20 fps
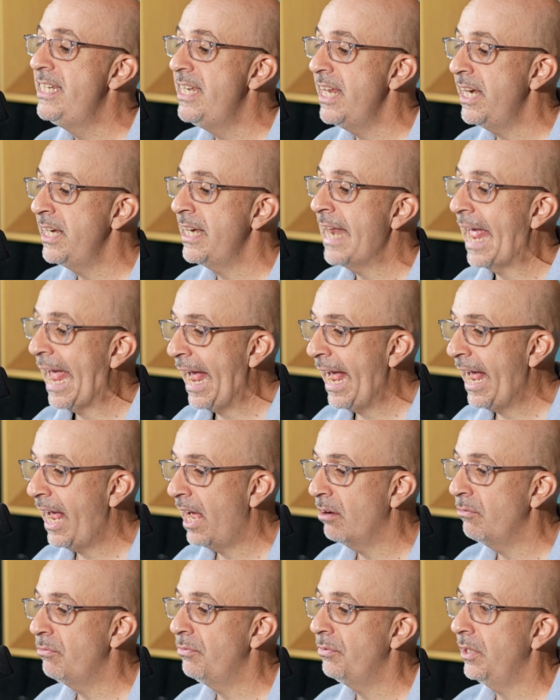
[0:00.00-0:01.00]
didn't
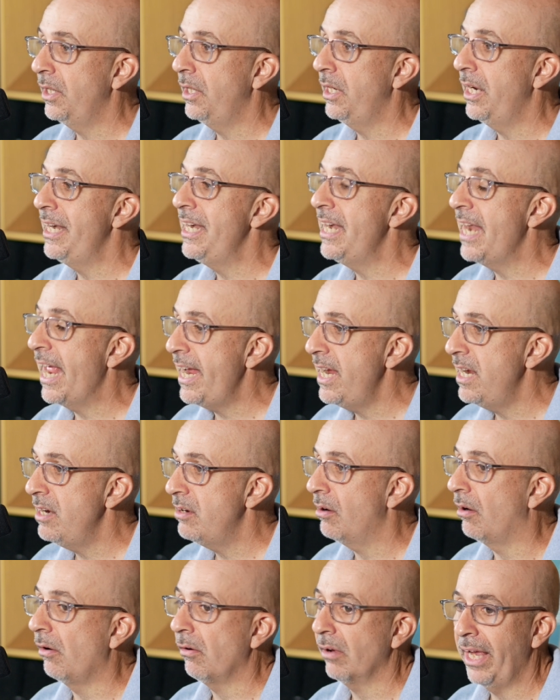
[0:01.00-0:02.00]
have an innate